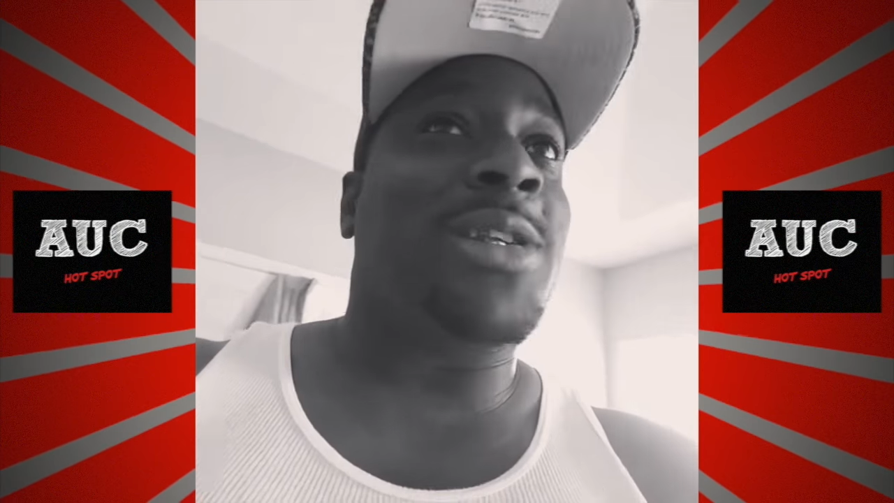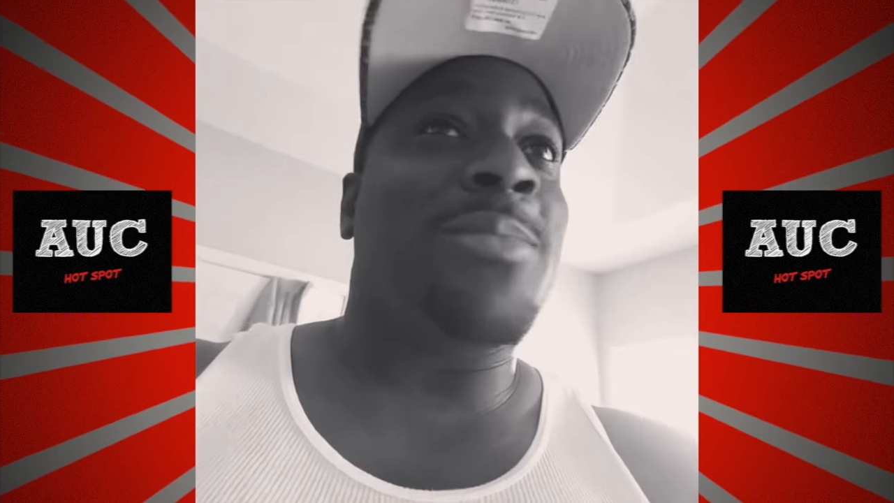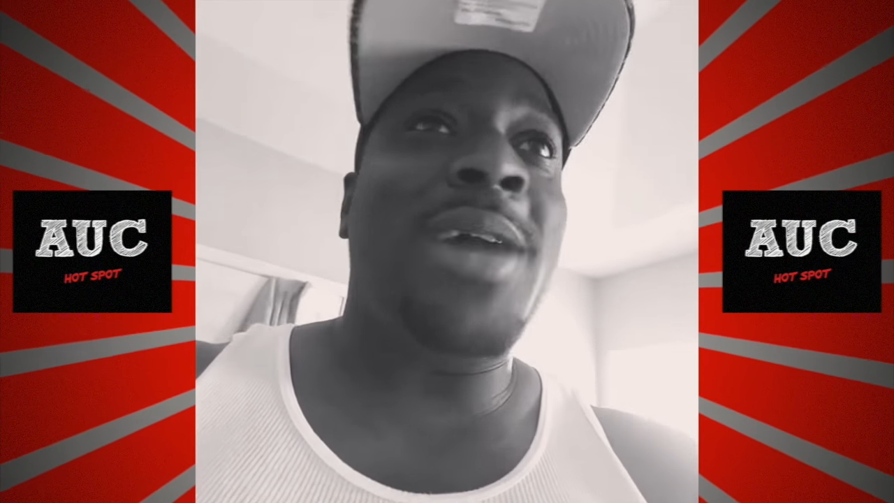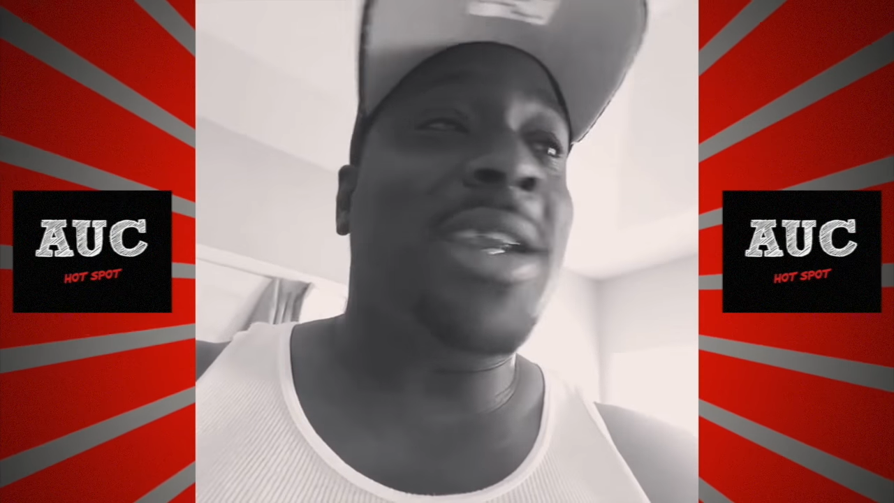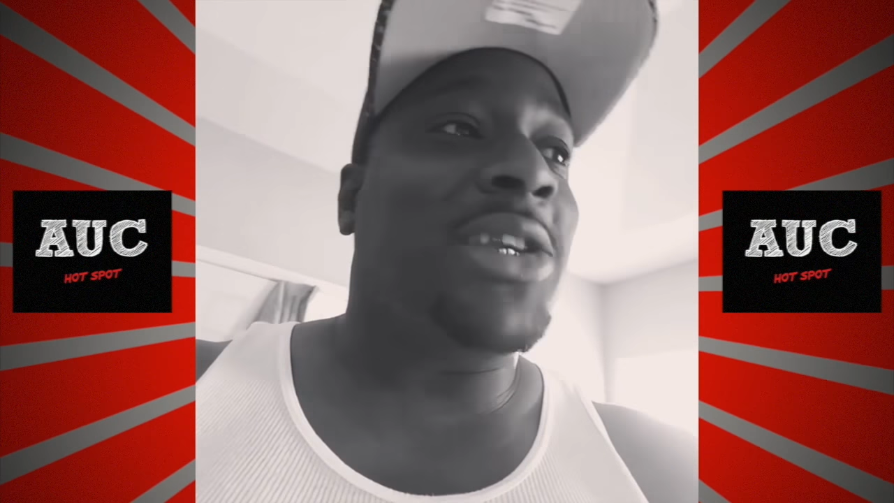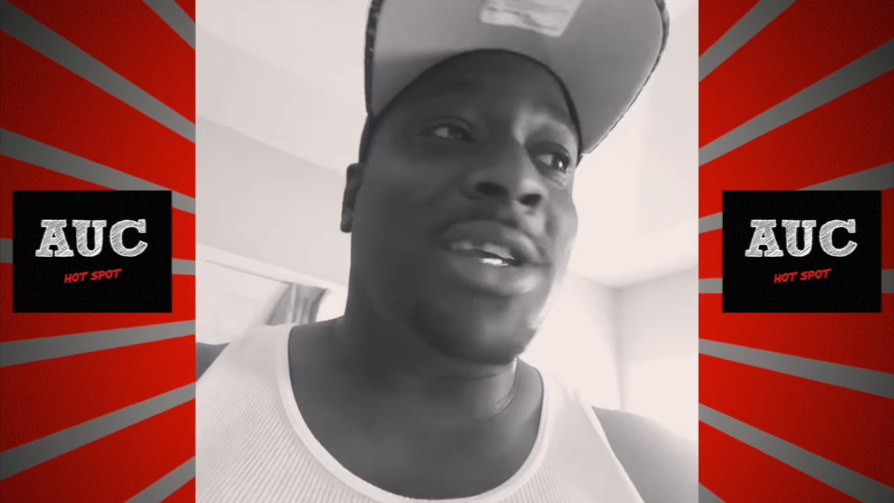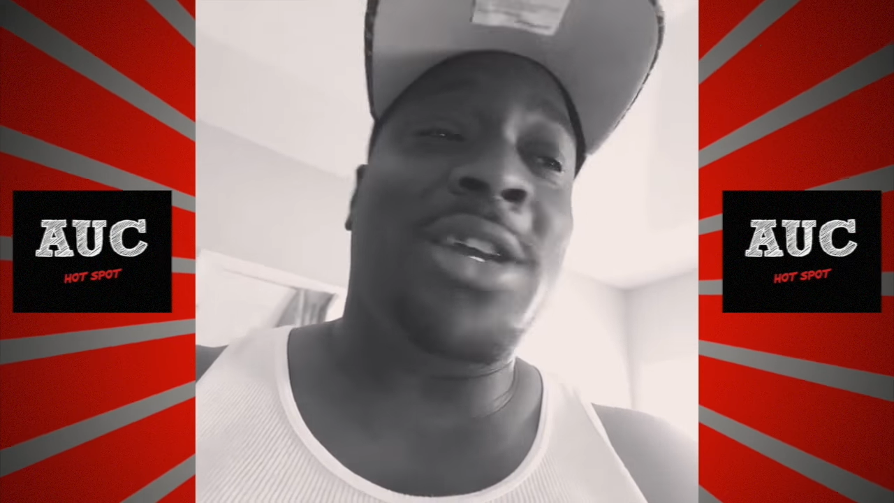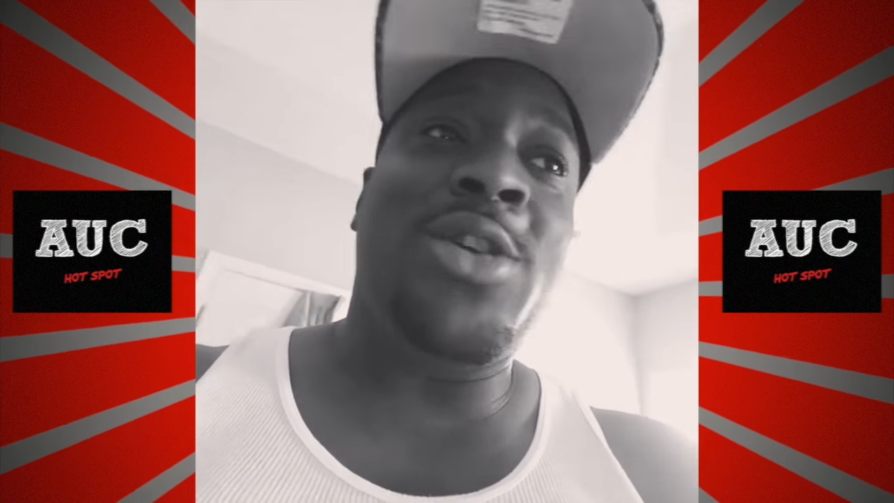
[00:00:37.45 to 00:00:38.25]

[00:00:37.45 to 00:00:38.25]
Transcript: some other shit.